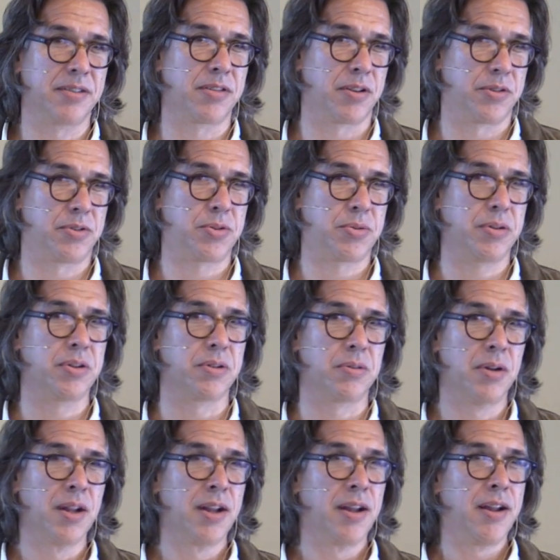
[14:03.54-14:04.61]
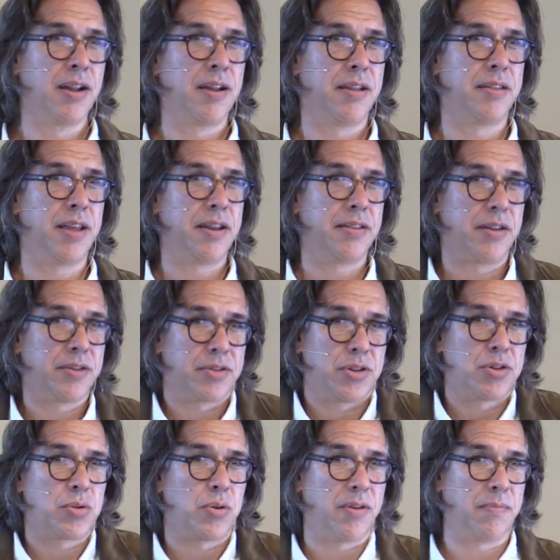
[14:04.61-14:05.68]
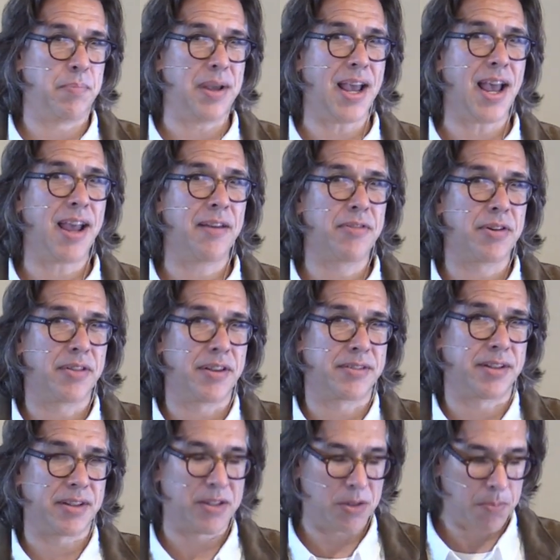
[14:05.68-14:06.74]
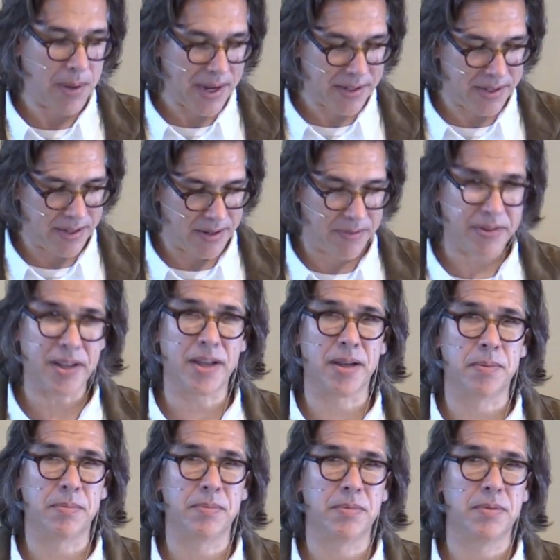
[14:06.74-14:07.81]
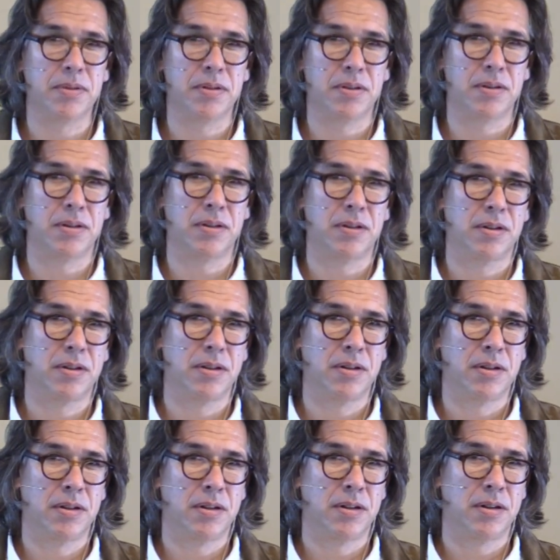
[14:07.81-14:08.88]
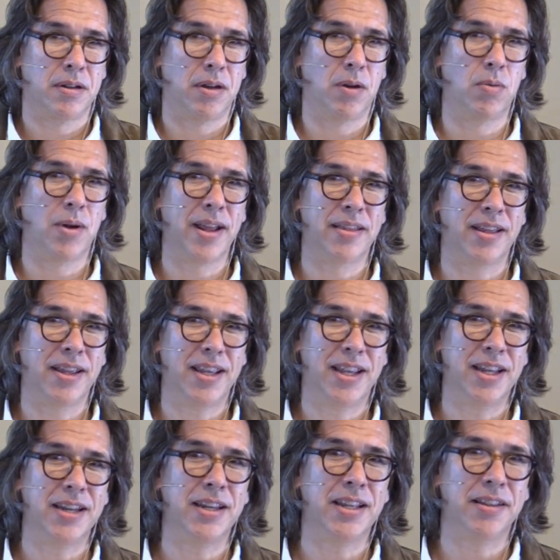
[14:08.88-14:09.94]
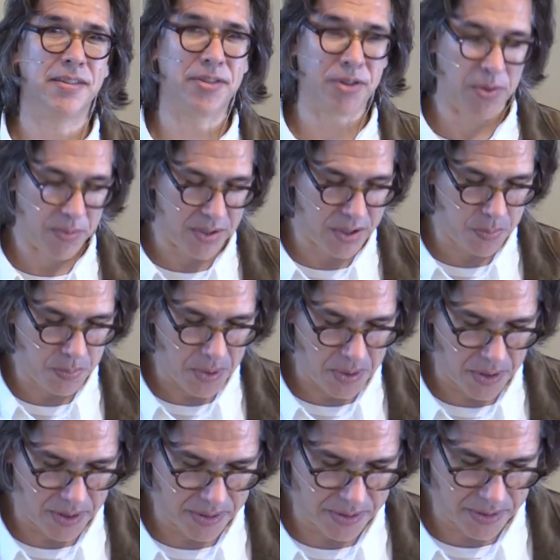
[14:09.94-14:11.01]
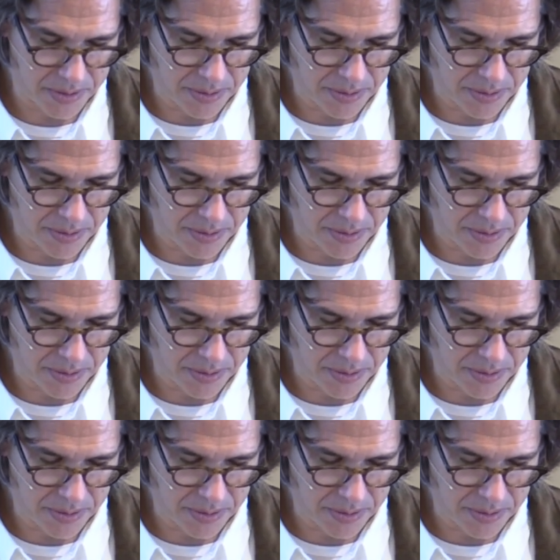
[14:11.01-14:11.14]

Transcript: are true, then there's a sort of behavior that's expected of him, a way that he needs to respond.